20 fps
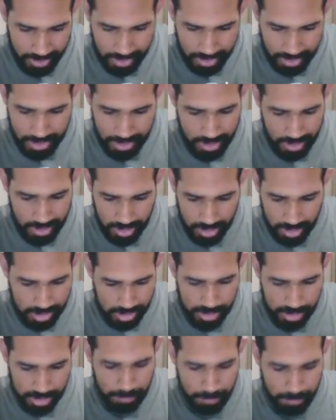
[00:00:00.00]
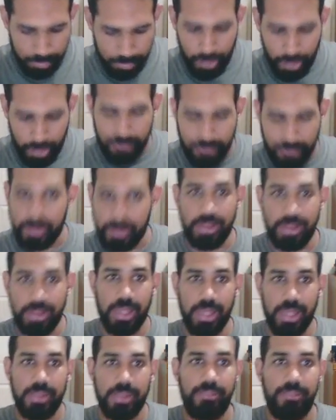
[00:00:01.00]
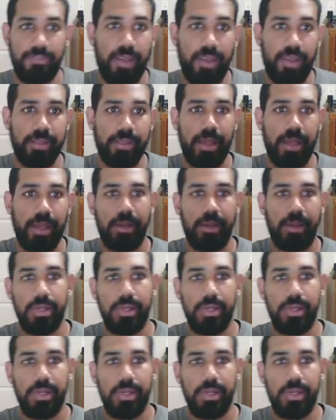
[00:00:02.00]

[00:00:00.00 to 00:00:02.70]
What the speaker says: it looks perfect. Like the fact that